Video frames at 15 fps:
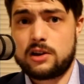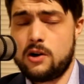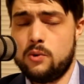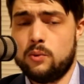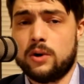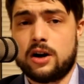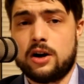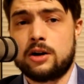
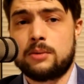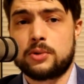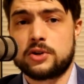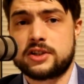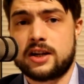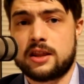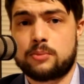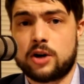
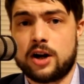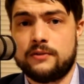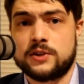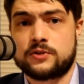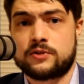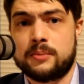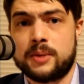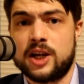100% of the profits
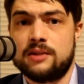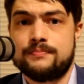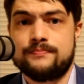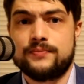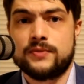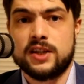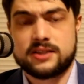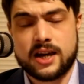from it.
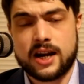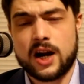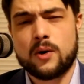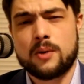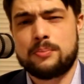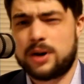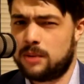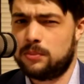Is that how a
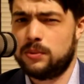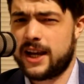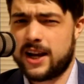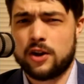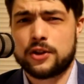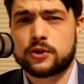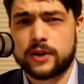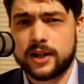public
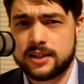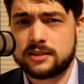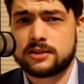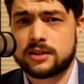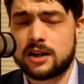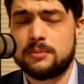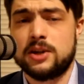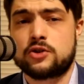health crisis
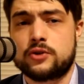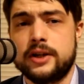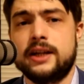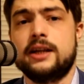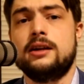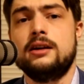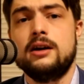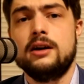ought to be treated?
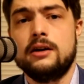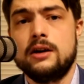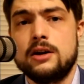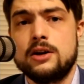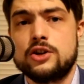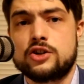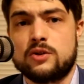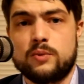
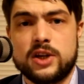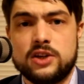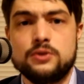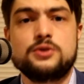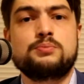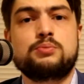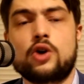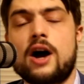Should we use
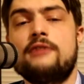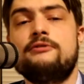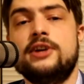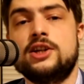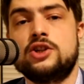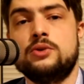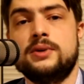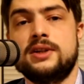profit
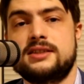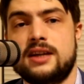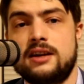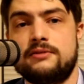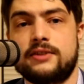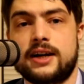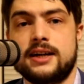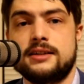to
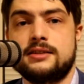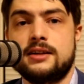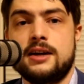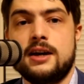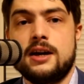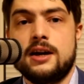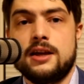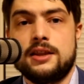incentivize
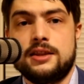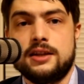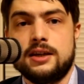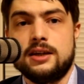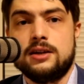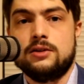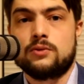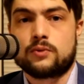
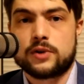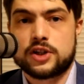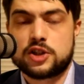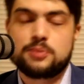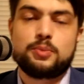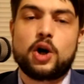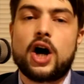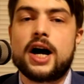the
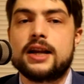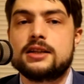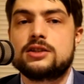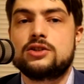response